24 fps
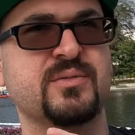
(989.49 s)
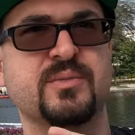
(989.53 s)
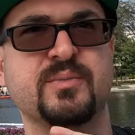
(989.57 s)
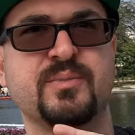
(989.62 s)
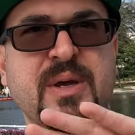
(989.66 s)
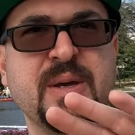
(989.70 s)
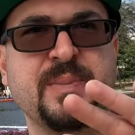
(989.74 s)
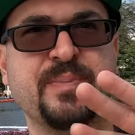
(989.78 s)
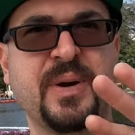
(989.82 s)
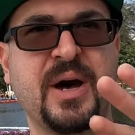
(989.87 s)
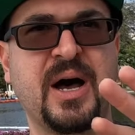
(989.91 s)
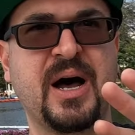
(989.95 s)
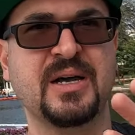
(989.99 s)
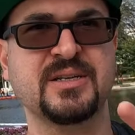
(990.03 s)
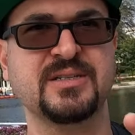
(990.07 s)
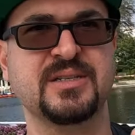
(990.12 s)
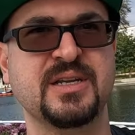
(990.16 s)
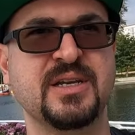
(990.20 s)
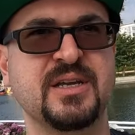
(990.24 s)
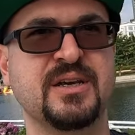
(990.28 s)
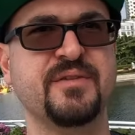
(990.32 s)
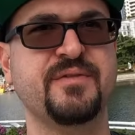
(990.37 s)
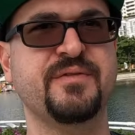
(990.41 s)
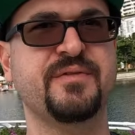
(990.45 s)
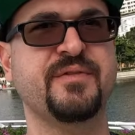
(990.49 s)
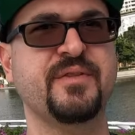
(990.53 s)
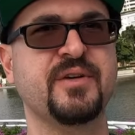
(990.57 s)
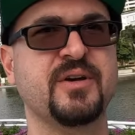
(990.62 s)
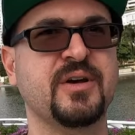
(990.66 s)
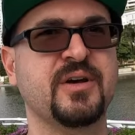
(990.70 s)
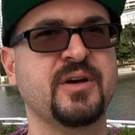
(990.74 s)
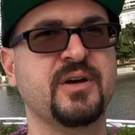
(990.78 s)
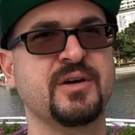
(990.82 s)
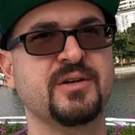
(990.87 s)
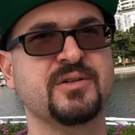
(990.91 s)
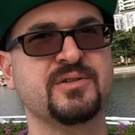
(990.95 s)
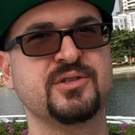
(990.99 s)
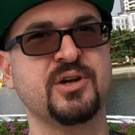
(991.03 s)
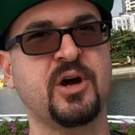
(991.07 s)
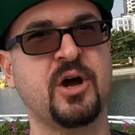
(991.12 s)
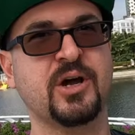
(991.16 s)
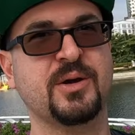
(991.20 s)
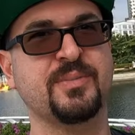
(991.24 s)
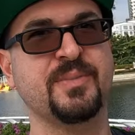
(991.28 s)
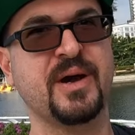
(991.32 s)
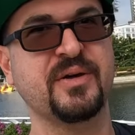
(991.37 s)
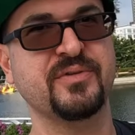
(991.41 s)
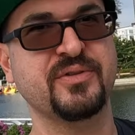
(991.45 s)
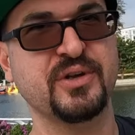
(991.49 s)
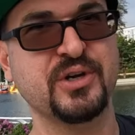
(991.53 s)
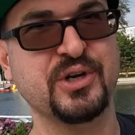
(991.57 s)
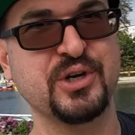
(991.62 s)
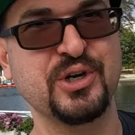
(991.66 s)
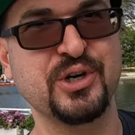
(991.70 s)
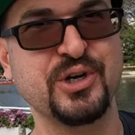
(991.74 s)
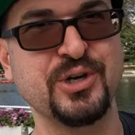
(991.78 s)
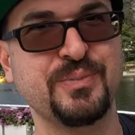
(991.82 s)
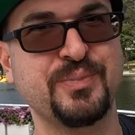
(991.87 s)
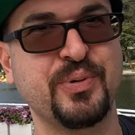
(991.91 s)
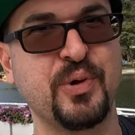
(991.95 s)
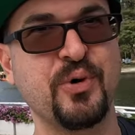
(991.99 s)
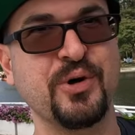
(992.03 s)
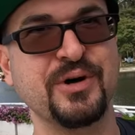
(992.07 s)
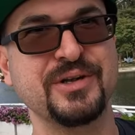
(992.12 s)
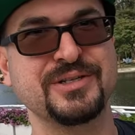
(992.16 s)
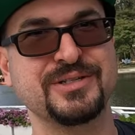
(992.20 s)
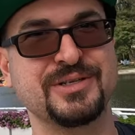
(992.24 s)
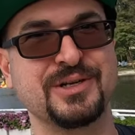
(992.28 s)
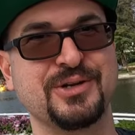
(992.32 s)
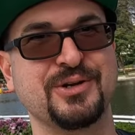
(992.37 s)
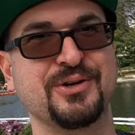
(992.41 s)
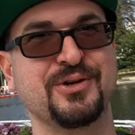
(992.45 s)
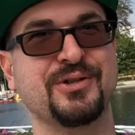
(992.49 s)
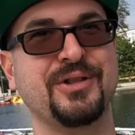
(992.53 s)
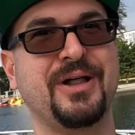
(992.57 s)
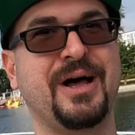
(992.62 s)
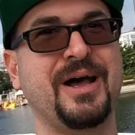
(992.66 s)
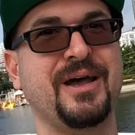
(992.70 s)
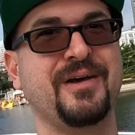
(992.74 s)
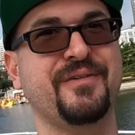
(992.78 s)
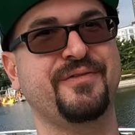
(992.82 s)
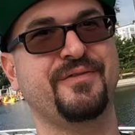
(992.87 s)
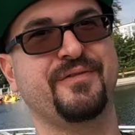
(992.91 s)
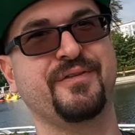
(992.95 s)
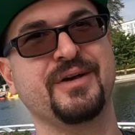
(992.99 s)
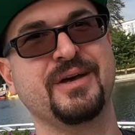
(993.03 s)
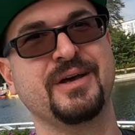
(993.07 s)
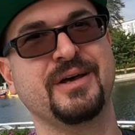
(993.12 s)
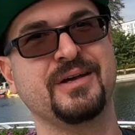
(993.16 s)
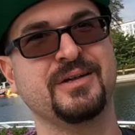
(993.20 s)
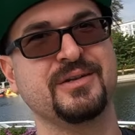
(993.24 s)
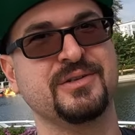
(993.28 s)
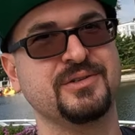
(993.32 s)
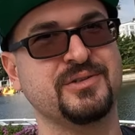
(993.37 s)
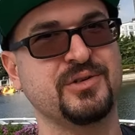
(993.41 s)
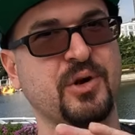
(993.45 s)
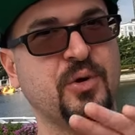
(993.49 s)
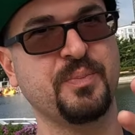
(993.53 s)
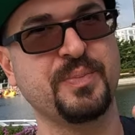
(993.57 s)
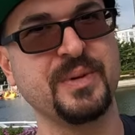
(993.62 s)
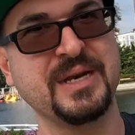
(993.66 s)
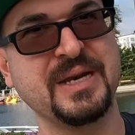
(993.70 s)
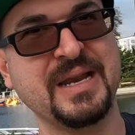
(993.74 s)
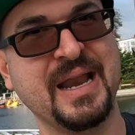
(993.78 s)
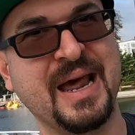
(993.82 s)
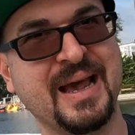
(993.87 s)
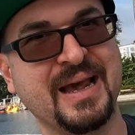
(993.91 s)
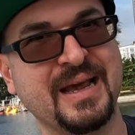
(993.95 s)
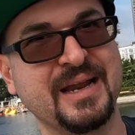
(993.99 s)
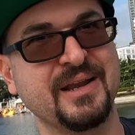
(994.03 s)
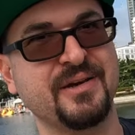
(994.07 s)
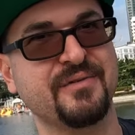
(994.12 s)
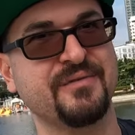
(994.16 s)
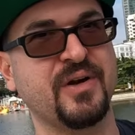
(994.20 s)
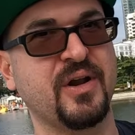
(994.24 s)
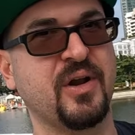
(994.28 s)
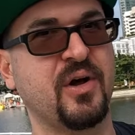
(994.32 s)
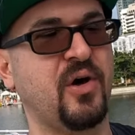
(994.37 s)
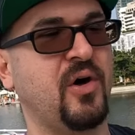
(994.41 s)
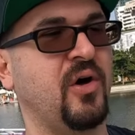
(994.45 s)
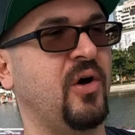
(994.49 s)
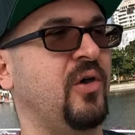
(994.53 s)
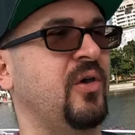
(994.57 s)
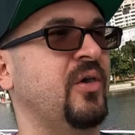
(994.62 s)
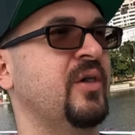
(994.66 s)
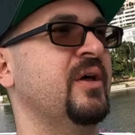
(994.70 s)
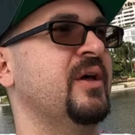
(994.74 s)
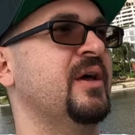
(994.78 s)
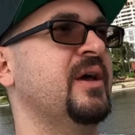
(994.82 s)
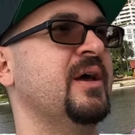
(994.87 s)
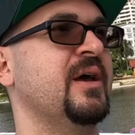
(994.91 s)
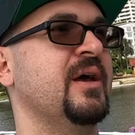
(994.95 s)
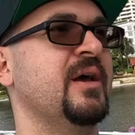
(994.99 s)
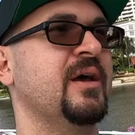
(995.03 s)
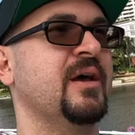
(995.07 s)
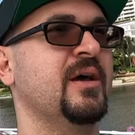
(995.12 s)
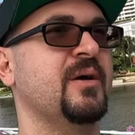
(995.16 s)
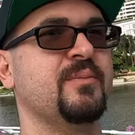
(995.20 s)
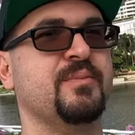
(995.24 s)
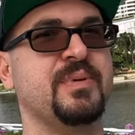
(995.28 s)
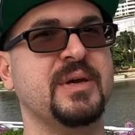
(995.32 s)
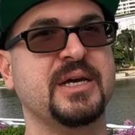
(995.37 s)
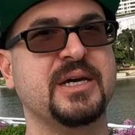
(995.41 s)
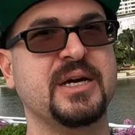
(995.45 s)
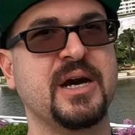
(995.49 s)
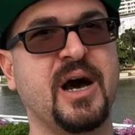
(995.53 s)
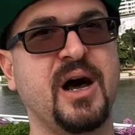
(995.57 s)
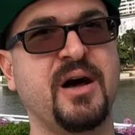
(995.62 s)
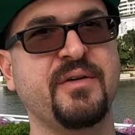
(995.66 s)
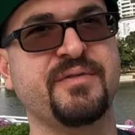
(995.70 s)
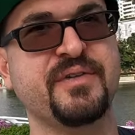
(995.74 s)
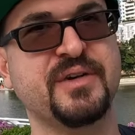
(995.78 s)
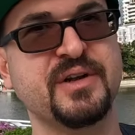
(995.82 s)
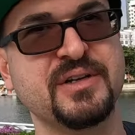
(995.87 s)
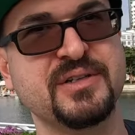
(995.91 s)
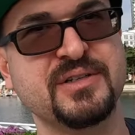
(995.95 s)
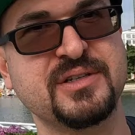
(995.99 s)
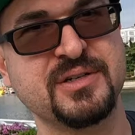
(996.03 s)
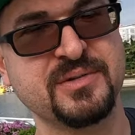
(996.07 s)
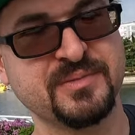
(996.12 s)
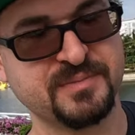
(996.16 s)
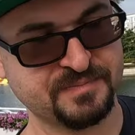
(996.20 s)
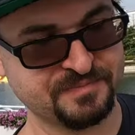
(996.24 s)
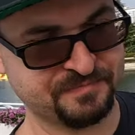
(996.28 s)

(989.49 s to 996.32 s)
Be positive. Talk about the good points in your life. Don't be negative at all. Be confident.